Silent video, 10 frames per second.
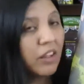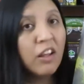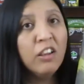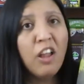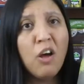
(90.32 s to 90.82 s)

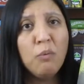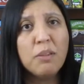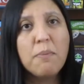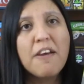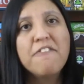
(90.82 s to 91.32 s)
along
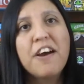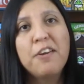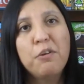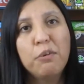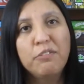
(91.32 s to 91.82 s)
with my
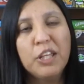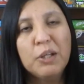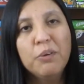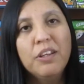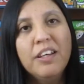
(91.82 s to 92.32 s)
final
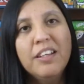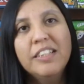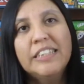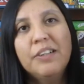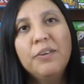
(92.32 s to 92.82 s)
review.
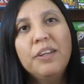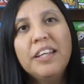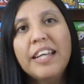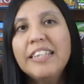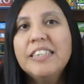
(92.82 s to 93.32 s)
So
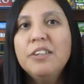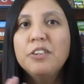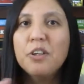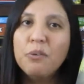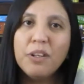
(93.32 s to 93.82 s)
in case
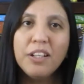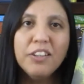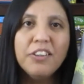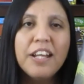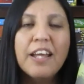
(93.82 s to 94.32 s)
you don't want to
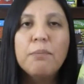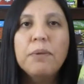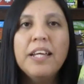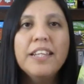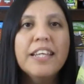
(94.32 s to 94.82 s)
learn how to
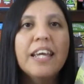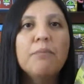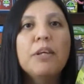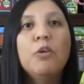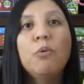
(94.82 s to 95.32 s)
play the
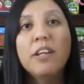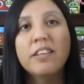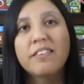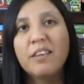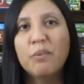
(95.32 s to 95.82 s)
game, but you want
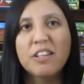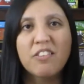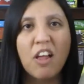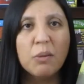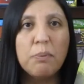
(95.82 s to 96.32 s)
to see what
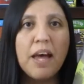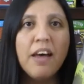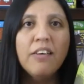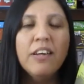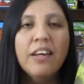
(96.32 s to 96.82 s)
it's all
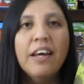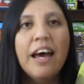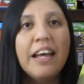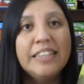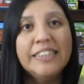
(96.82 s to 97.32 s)
about,
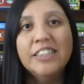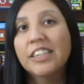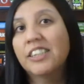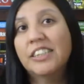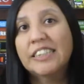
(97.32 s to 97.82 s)
I'd
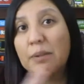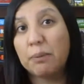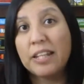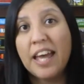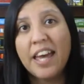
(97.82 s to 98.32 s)
suggest just
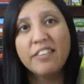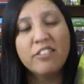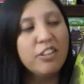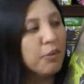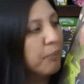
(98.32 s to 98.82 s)
skipping ahead
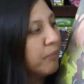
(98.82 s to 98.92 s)
too.